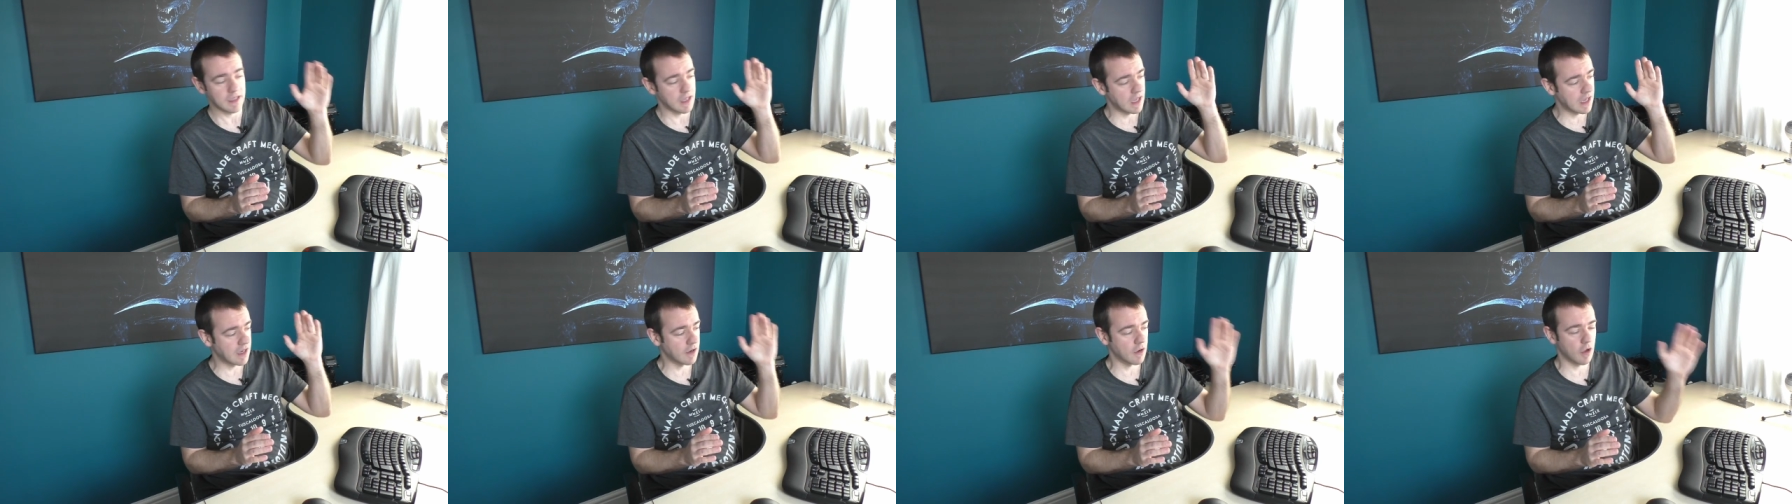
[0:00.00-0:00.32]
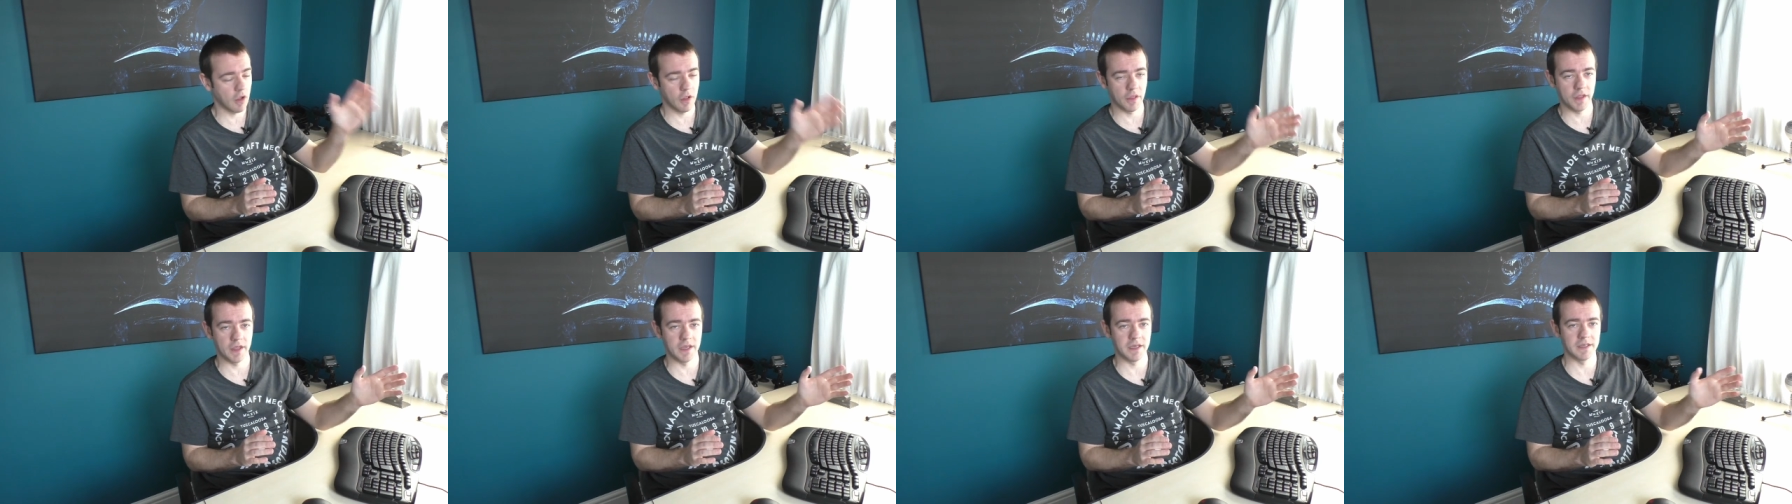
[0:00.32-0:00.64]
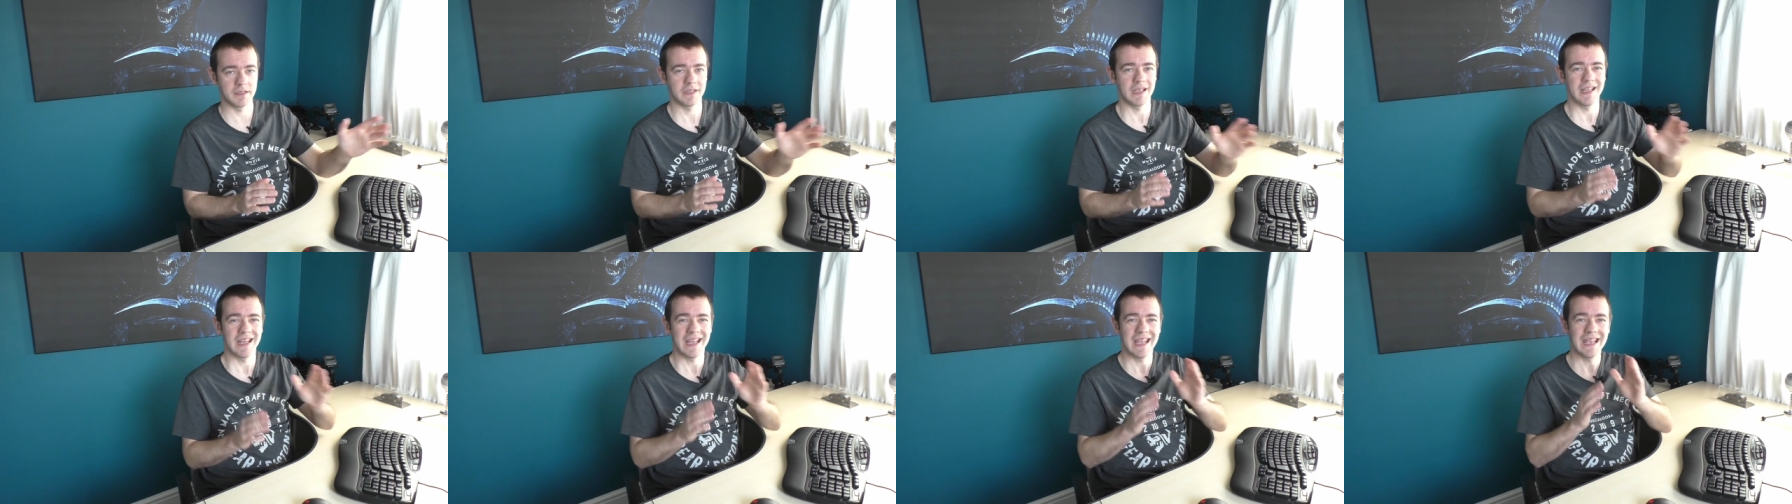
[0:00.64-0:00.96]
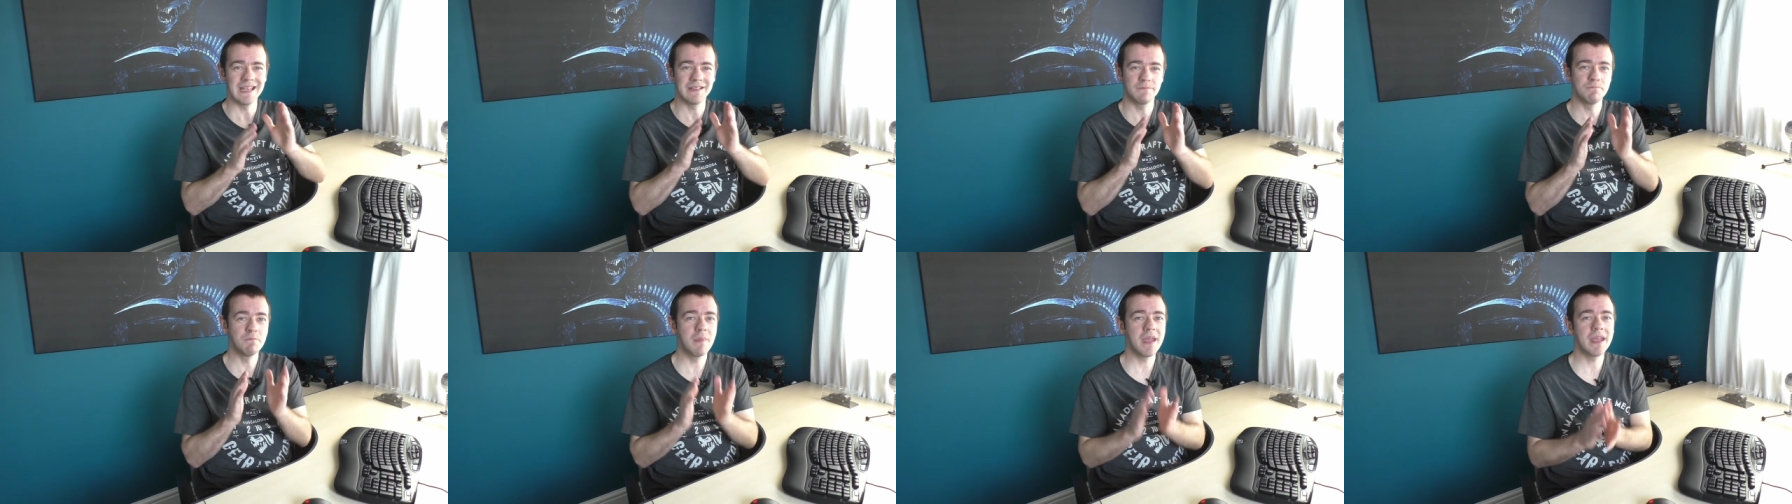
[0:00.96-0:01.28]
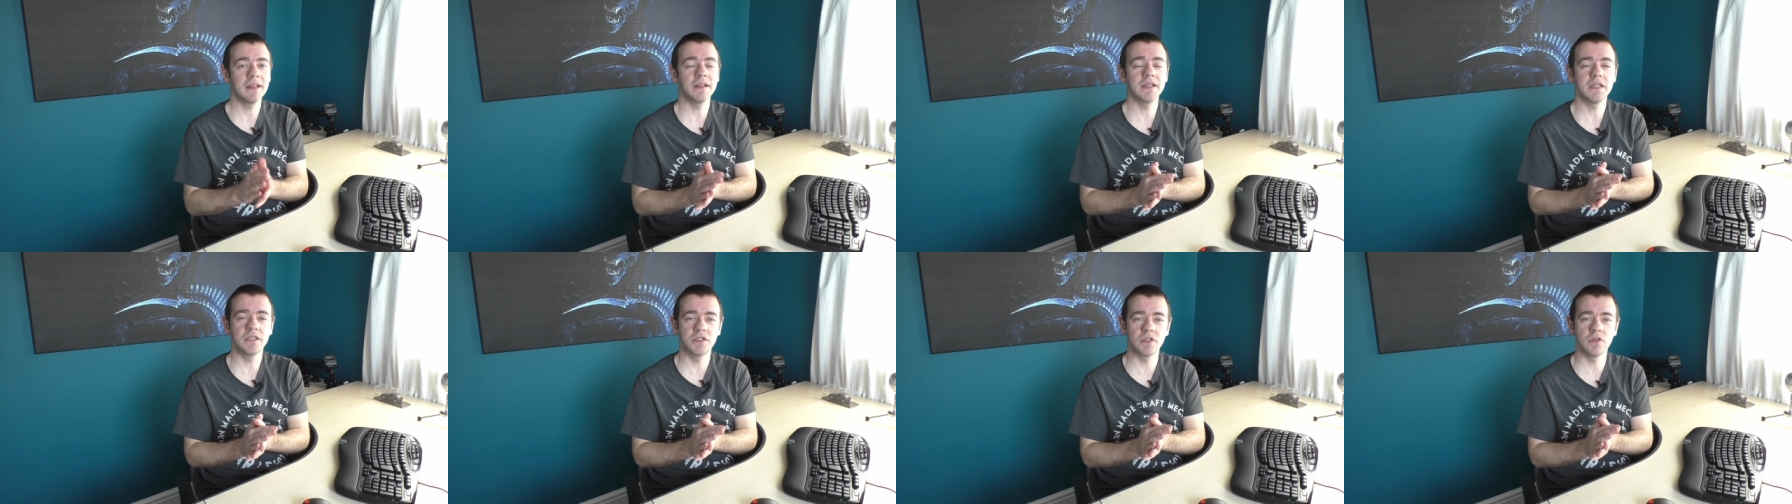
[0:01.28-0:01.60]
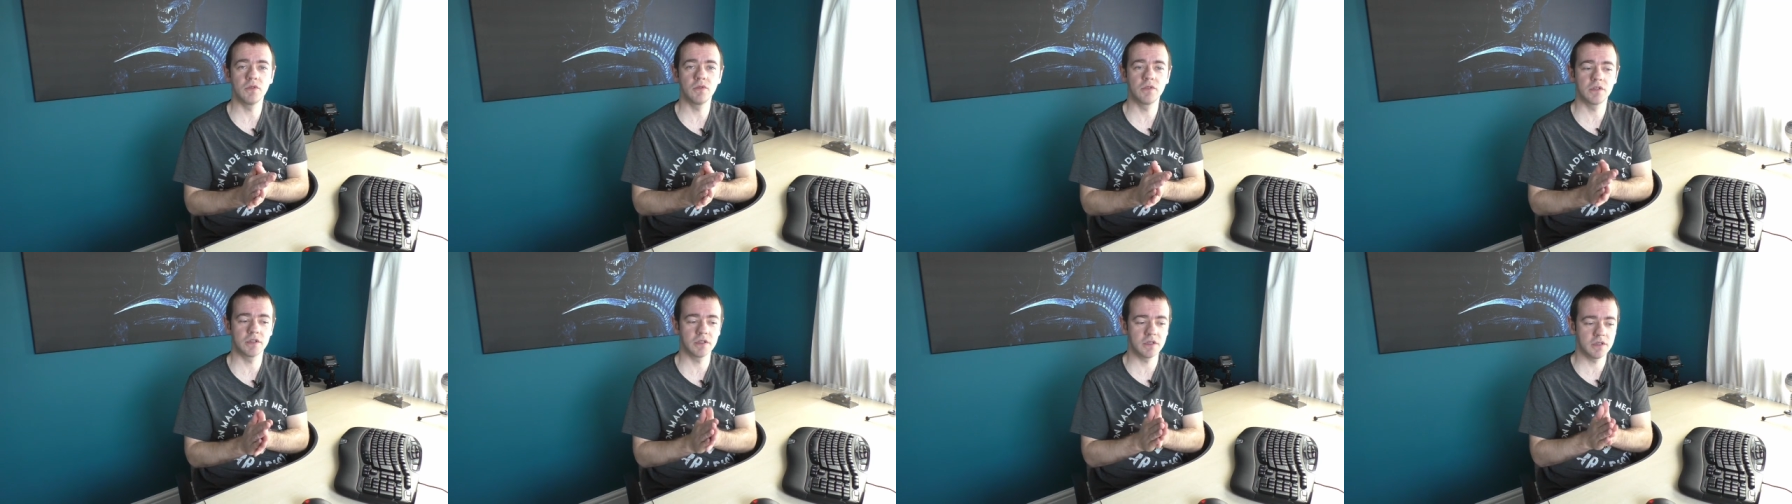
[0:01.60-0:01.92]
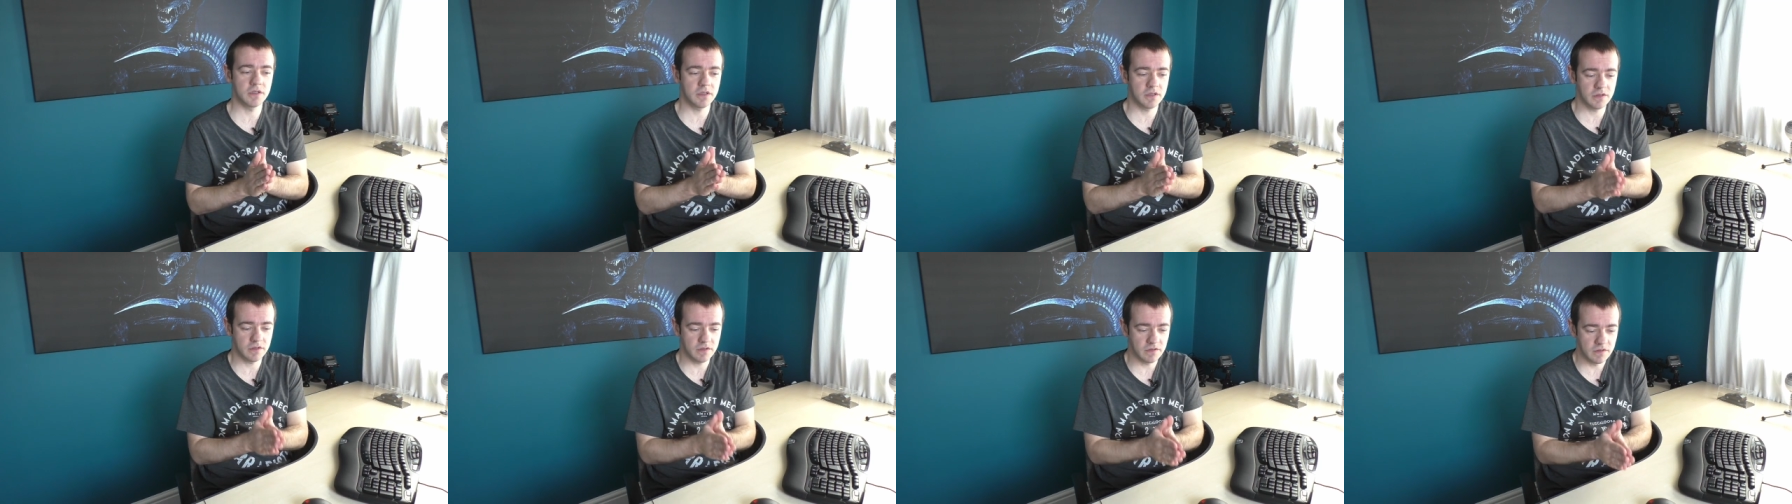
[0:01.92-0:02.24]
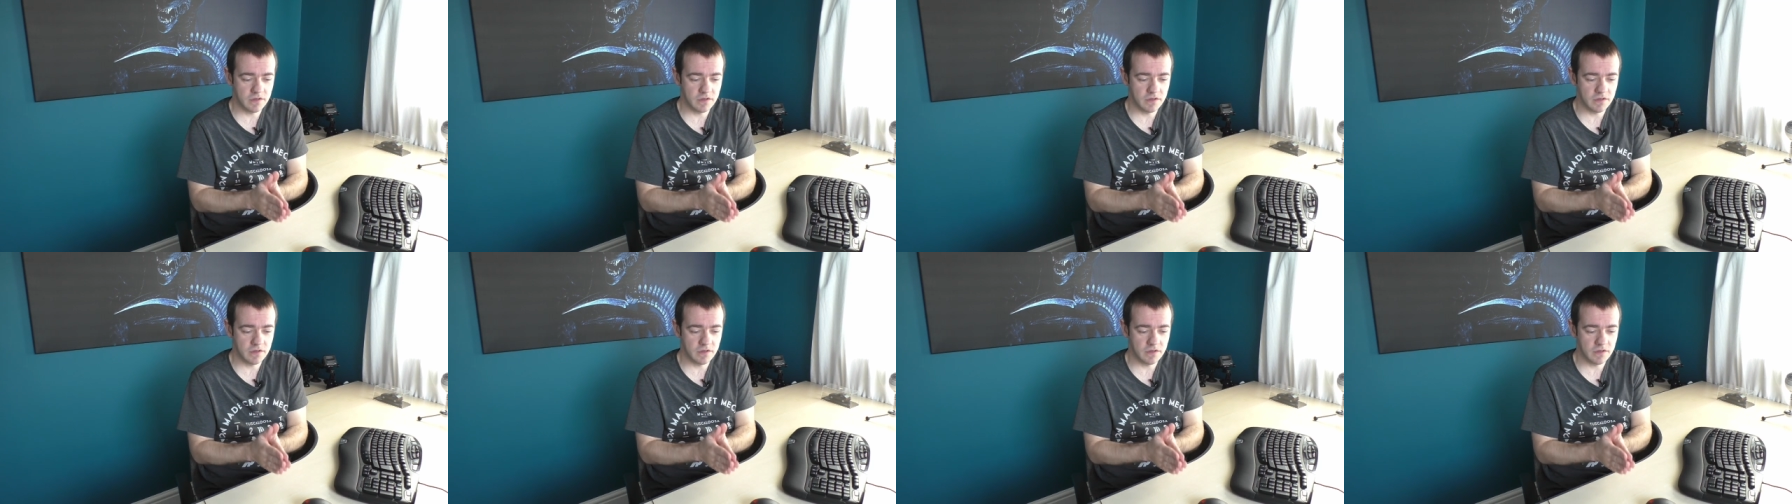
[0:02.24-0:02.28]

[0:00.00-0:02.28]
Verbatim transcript: in all these. It's mainly due to